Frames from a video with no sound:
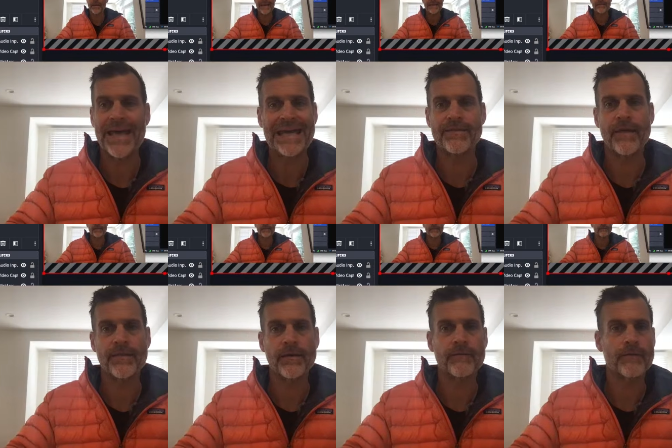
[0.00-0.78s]
Hate that
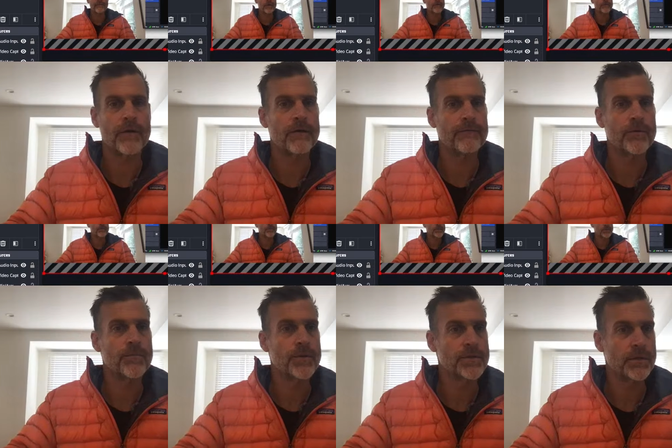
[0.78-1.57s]
thing for off-road
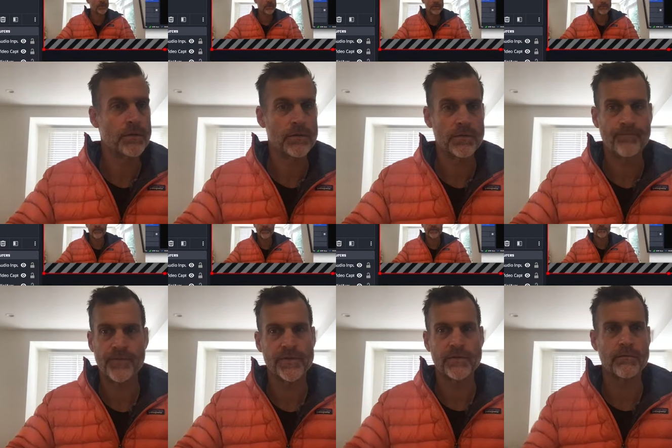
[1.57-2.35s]
motorcycles.
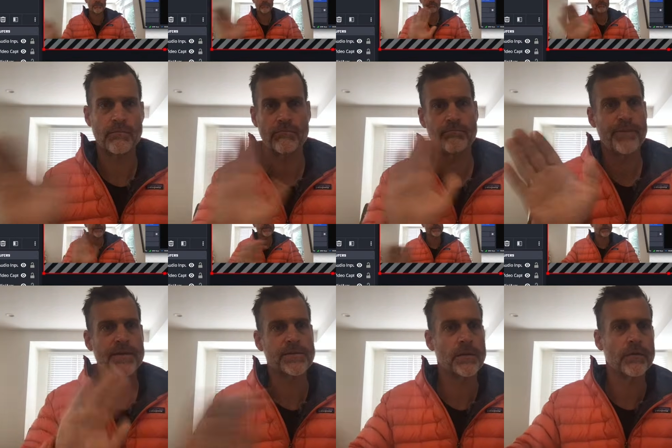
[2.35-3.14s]
Just
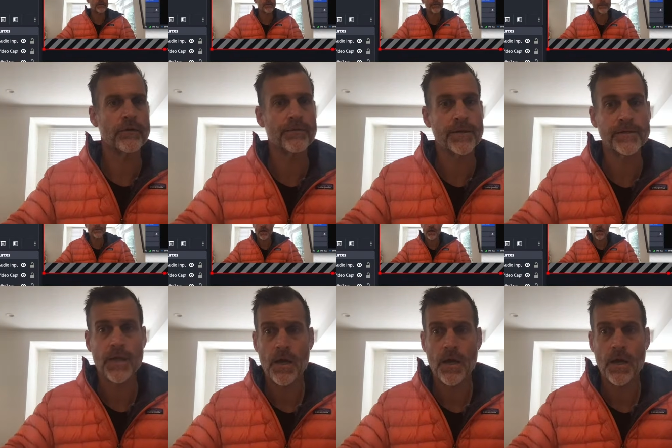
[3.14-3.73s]
bounces all over the place.